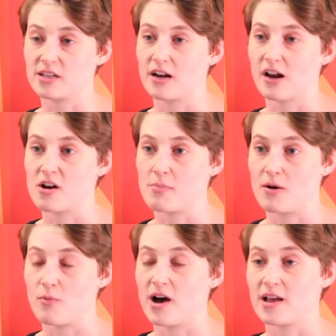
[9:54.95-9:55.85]
and a lot
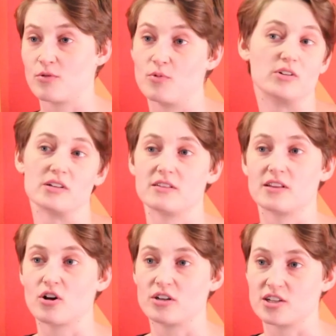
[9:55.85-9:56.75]
about why the world is in
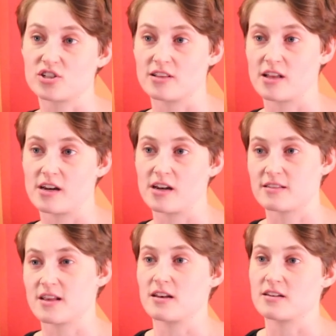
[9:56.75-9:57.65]
the condition that it
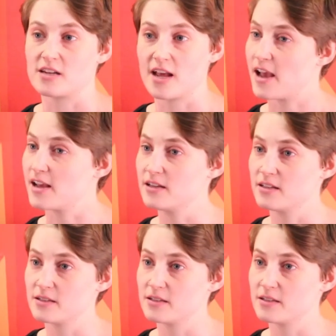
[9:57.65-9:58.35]
is in today.